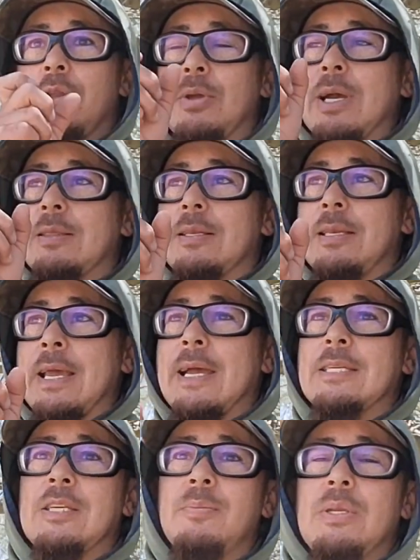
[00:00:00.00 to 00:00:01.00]
and you got the
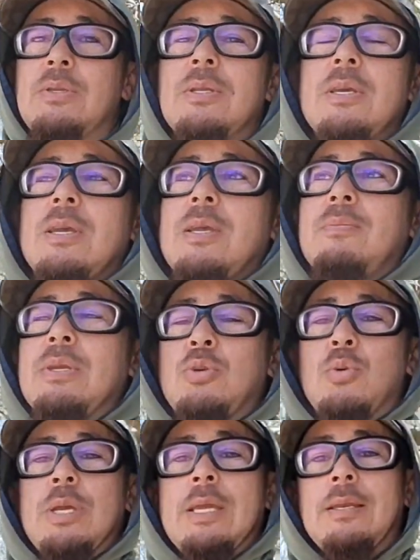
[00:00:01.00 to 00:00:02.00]
dash in
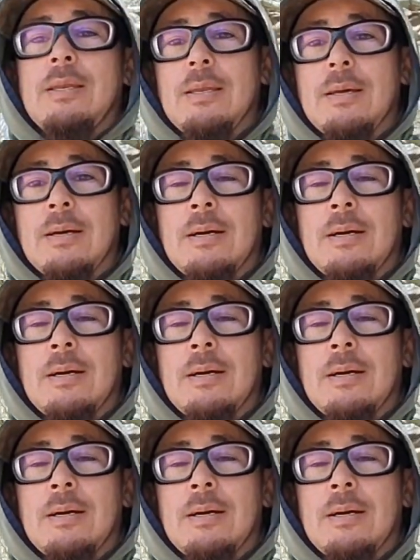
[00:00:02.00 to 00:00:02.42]
between.